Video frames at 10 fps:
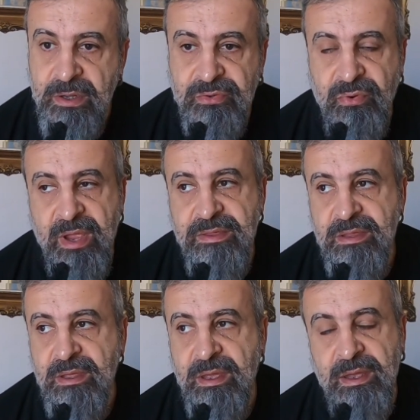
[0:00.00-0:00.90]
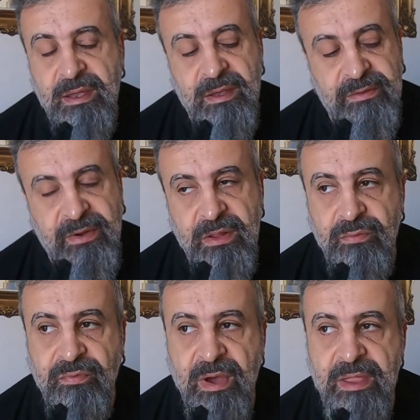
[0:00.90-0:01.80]
Try uh, try
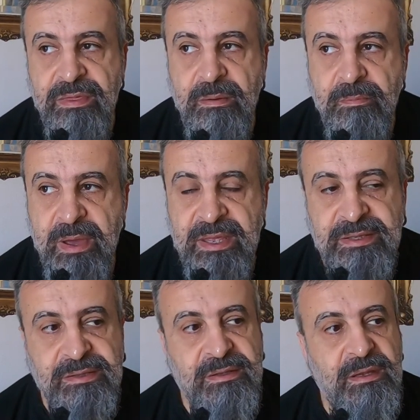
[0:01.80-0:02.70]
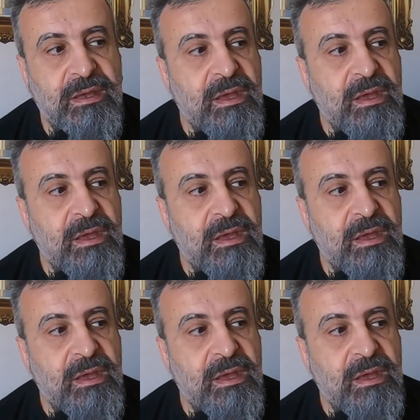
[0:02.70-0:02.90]
to find the best